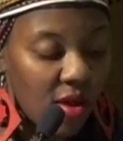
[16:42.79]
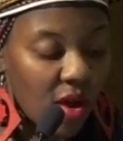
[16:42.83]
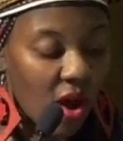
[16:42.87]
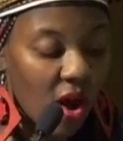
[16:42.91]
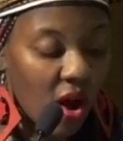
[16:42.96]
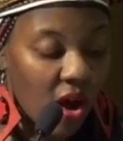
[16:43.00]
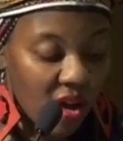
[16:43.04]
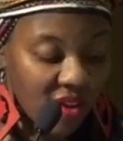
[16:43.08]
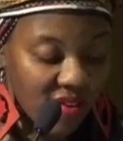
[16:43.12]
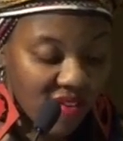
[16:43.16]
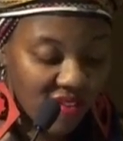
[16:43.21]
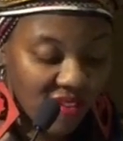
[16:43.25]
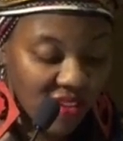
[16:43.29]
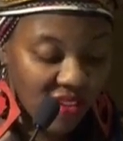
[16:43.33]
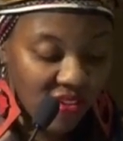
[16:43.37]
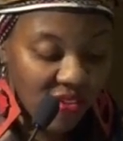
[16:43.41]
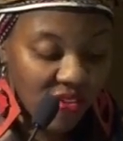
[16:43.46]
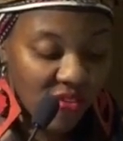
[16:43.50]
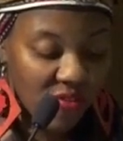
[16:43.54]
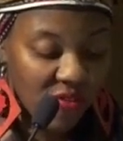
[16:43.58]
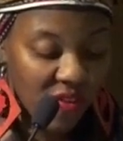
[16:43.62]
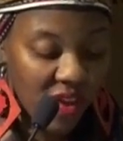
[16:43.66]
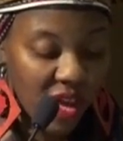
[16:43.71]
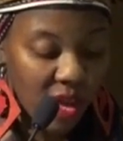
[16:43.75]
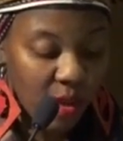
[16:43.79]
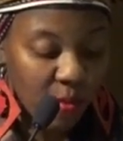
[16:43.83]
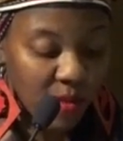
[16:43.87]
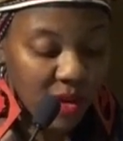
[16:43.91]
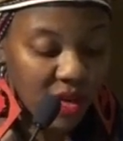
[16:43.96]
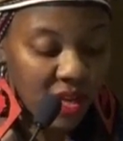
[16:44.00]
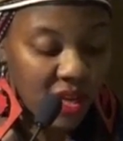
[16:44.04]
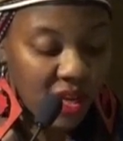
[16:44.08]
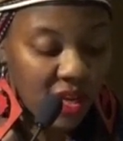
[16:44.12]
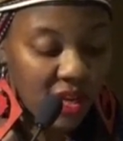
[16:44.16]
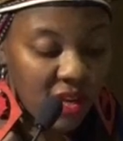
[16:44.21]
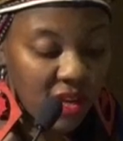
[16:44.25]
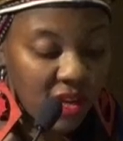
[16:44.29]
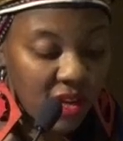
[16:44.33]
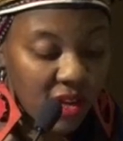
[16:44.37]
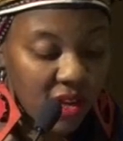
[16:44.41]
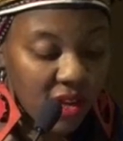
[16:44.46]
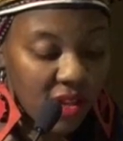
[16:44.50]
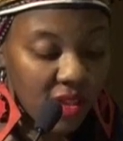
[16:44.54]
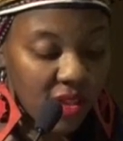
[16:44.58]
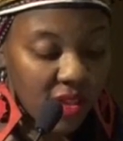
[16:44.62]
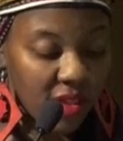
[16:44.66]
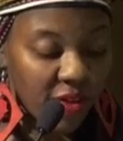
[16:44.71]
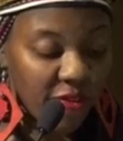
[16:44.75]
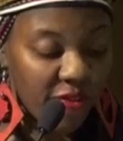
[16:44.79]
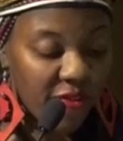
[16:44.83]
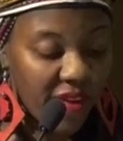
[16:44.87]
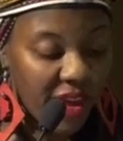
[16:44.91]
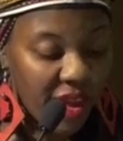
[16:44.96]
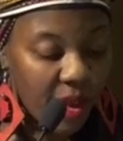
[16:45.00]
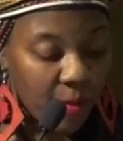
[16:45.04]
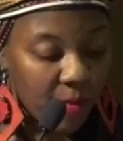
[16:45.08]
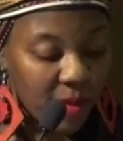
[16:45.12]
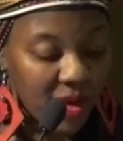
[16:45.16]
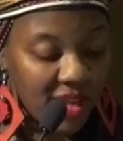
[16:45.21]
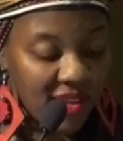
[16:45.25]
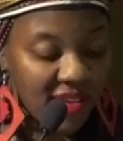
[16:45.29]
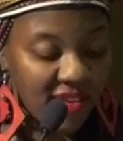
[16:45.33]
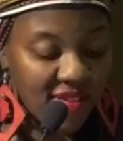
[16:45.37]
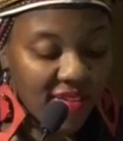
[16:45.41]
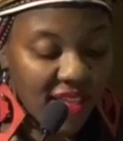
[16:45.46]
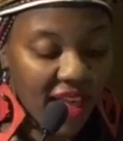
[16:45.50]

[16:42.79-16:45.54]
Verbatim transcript: Austin's family, the families